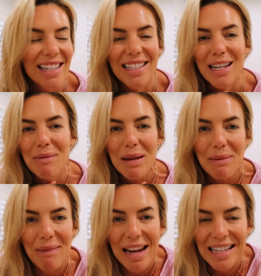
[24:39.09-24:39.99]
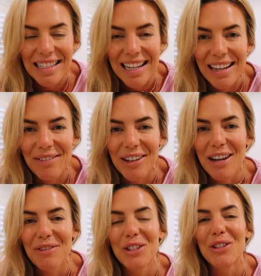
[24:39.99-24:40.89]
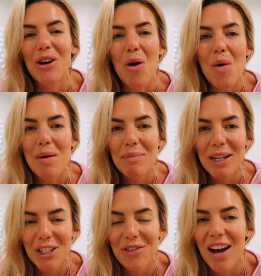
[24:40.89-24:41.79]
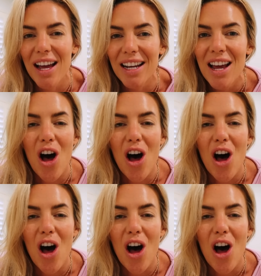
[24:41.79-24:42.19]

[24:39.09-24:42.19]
It's gonna be amazing. We're gonna have so much fun.